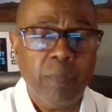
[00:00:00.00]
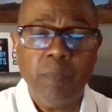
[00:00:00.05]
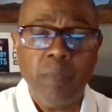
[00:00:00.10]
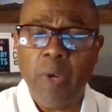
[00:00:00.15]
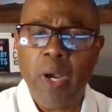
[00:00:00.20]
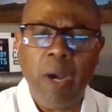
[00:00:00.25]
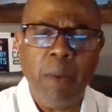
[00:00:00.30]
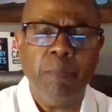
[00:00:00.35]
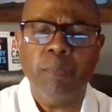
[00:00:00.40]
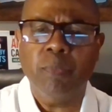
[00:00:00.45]

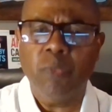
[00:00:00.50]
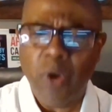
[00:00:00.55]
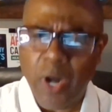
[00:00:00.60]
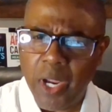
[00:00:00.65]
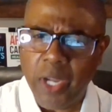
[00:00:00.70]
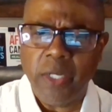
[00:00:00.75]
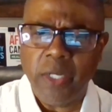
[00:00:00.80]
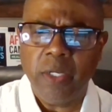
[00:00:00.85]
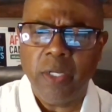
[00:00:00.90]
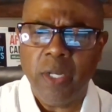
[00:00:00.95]
I'm
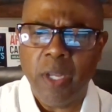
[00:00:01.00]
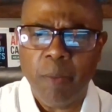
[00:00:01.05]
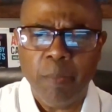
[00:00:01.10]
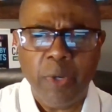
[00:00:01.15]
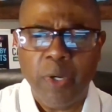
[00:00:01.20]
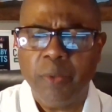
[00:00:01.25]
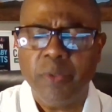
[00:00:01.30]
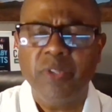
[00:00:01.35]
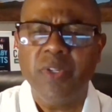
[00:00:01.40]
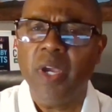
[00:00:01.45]
right. And I'm
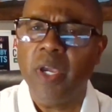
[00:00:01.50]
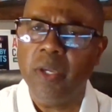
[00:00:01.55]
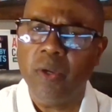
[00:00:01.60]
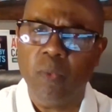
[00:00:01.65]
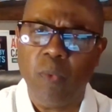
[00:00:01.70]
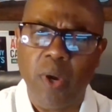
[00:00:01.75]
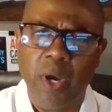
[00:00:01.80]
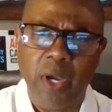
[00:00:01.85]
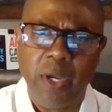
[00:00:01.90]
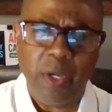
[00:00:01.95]
going to tell you
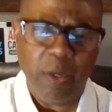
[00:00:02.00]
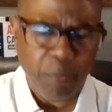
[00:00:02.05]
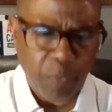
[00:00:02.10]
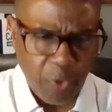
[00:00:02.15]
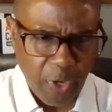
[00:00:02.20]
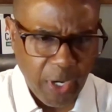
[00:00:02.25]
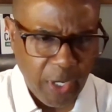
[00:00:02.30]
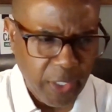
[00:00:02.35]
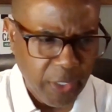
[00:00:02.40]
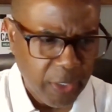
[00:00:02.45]
why I'm
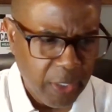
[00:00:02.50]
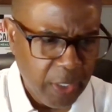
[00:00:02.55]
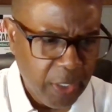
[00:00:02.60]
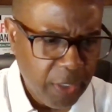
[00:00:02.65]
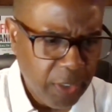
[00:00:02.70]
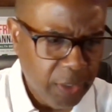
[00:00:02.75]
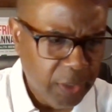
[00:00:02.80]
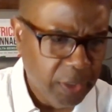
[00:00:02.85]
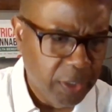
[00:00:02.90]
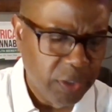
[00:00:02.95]
right,
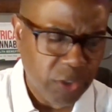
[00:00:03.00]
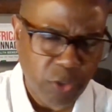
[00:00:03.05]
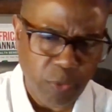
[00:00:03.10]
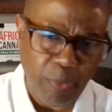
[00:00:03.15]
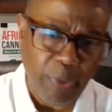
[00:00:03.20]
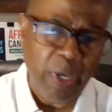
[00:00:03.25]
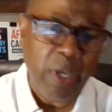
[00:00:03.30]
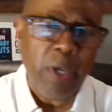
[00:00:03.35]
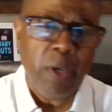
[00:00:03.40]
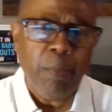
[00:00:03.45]
ladies and
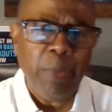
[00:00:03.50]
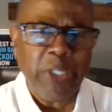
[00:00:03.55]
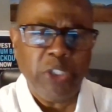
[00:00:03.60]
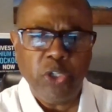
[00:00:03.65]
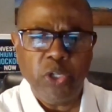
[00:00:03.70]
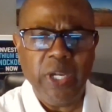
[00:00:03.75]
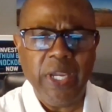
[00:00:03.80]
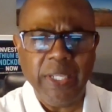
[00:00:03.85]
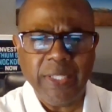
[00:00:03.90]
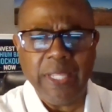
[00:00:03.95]
gentlemen. Make
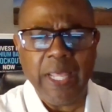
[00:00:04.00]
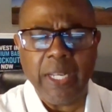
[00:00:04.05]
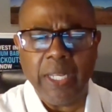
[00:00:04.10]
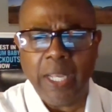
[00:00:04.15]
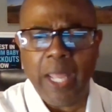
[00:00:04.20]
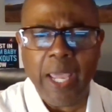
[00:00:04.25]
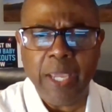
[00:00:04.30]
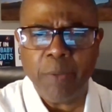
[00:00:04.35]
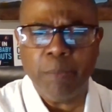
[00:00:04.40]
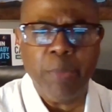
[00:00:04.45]
sure you hit that
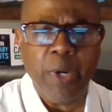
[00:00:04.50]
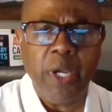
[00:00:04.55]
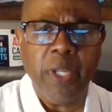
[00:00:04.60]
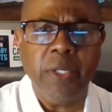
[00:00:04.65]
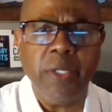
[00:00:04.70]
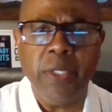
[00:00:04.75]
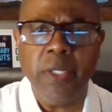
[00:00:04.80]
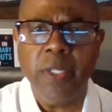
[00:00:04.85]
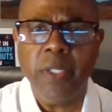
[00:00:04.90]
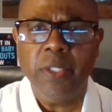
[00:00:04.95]
like
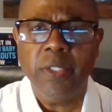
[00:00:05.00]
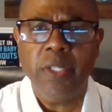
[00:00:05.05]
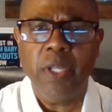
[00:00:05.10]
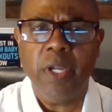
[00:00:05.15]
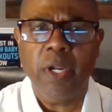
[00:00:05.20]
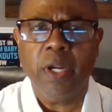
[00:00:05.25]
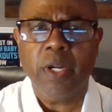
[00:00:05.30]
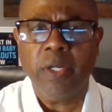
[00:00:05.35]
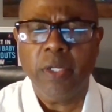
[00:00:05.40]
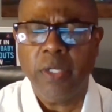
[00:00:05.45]
button
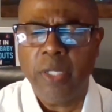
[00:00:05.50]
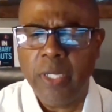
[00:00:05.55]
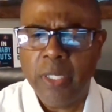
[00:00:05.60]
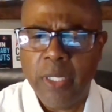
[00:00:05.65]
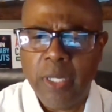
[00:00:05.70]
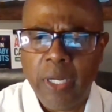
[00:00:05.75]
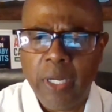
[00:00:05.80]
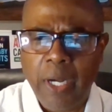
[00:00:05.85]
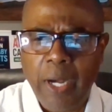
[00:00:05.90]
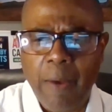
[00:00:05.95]
there.
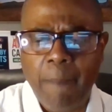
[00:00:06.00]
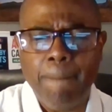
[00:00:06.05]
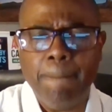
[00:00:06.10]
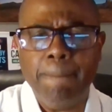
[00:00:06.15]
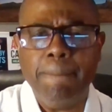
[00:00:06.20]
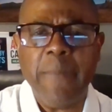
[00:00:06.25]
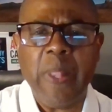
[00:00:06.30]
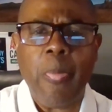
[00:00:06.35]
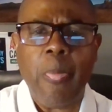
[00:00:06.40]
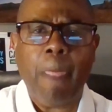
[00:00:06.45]
Um,
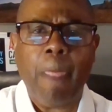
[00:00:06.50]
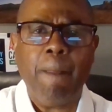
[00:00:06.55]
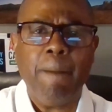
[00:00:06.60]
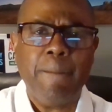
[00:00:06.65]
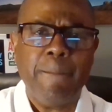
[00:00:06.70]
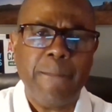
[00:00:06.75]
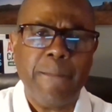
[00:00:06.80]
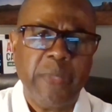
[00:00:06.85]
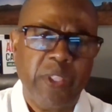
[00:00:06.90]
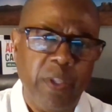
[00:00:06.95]

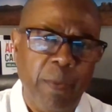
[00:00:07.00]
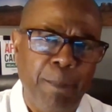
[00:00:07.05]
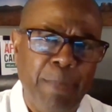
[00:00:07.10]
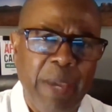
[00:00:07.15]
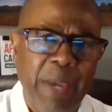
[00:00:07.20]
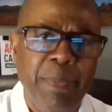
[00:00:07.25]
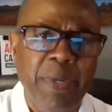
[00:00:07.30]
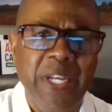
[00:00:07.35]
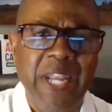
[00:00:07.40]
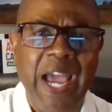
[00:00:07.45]
the
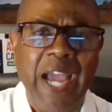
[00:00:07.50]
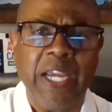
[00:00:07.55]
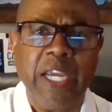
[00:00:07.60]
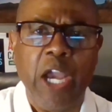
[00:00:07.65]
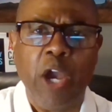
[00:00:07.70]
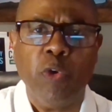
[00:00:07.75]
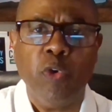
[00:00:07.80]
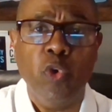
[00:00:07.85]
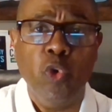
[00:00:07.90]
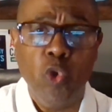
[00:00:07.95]
Baby
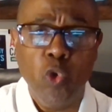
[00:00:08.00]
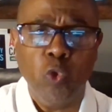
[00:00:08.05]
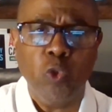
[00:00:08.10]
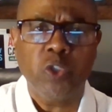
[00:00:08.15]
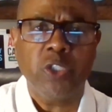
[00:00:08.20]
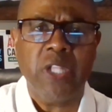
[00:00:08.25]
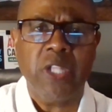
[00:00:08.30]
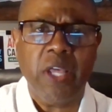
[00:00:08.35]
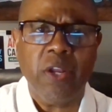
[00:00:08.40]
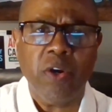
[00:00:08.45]
Knockout
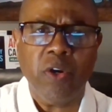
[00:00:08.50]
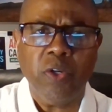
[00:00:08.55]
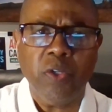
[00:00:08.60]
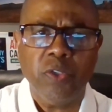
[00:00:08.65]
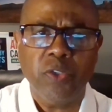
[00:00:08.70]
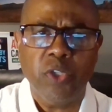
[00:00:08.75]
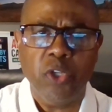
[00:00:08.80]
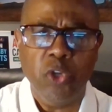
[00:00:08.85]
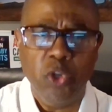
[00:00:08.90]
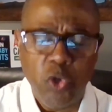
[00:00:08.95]

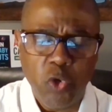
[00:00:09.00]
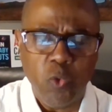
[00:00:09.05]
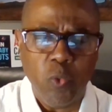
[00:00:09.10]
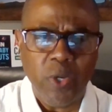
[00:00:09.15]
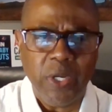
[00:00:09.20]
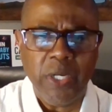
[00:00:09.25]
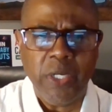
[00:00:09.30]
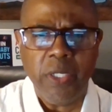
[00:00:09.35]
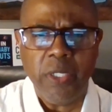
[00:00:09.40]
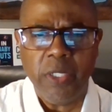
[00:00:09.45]
newsletter, the new one